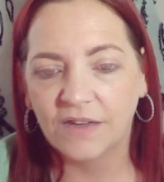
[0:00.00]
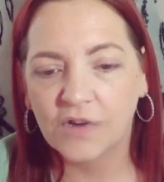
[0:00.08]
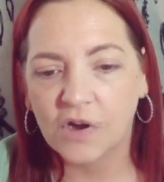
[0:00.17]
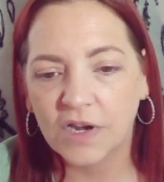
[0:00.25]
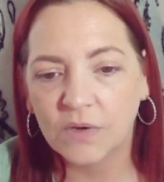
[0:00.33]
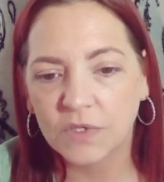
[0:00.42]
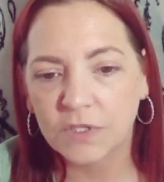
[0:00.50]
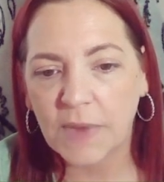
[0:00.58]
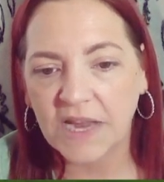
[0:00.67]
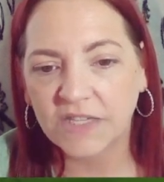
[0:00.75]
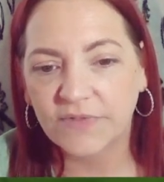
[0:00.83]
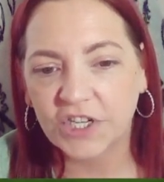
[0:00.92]
Got a little
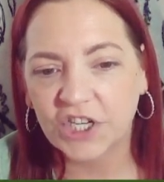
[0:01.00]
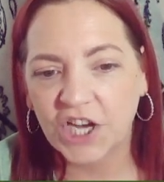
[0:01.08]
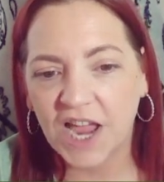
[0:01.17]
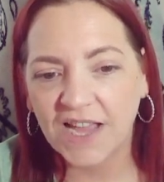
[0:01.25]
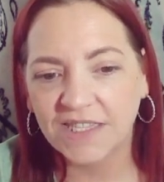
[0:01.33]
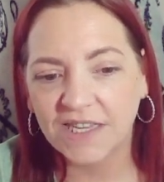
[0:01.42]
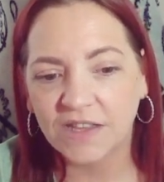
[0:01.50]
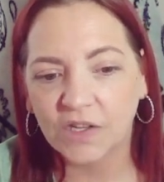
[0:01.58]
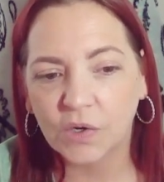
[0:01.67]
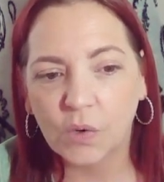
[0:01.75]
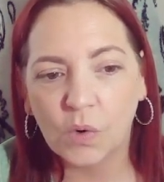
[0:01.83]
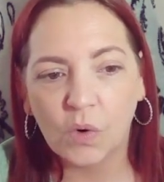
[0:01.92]
space for chess in the
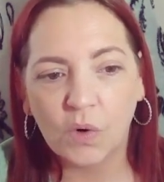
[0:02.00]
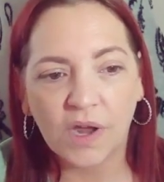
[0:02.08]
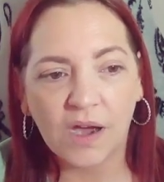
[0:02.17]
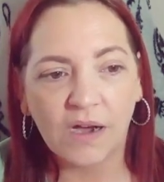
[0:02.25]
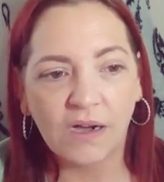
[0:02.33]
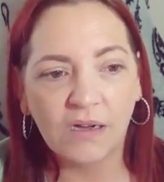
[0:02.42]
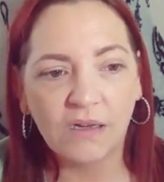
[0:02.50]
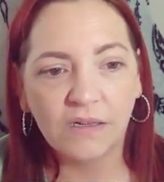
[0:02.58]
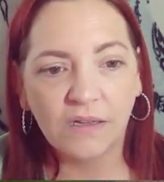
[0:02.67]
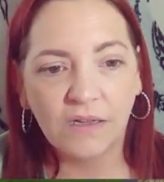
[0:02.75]
corner.